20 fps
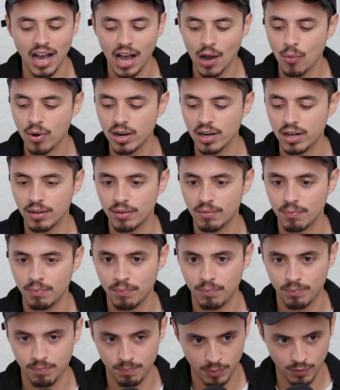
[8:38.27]
I wanna,
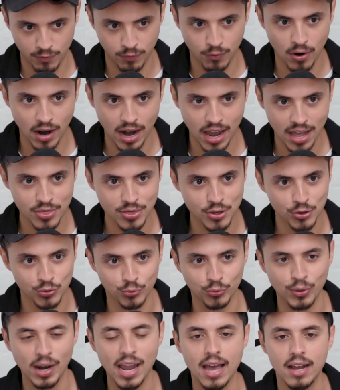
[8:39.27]
before I end
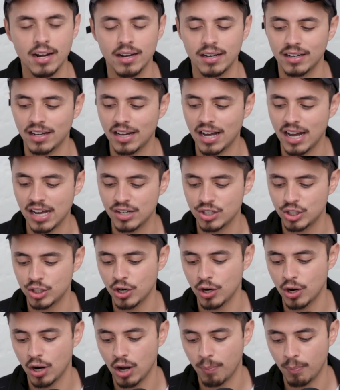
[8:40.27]
this rant, uh,
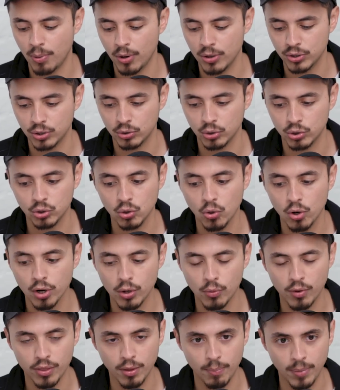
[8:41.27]
share a personal
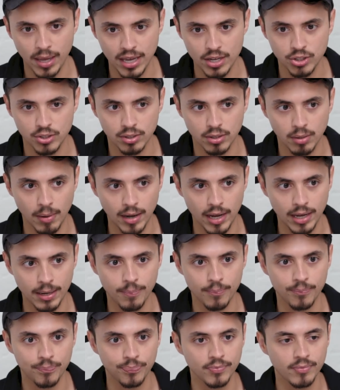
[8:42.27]
story with a patient of
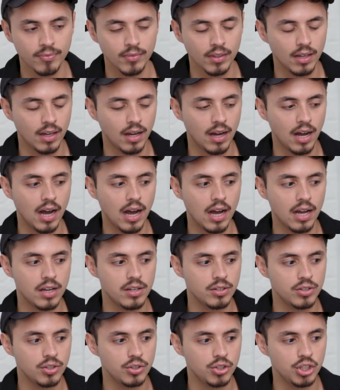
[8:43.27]
mine. Uh,
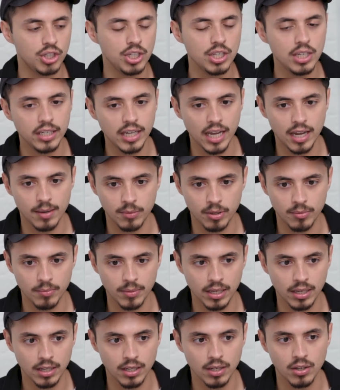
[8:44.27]
she came to
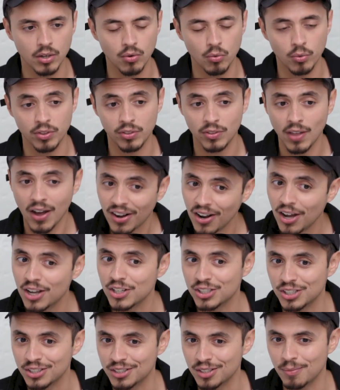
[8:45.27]
me with
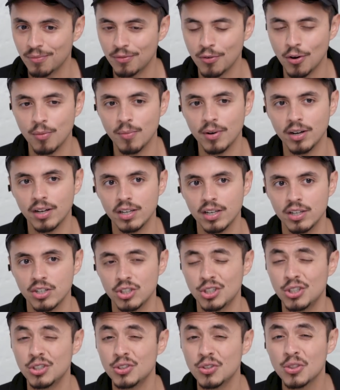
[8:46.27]
non-Hodgkin's lymphoma.
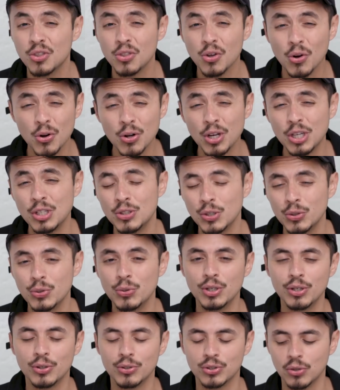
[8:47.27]
She's
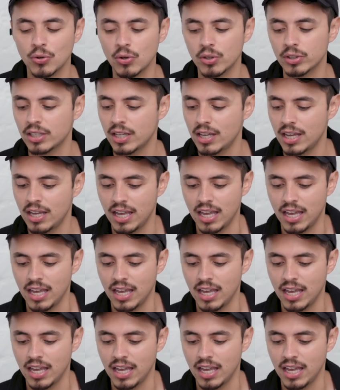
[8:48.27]
thirty-two years old.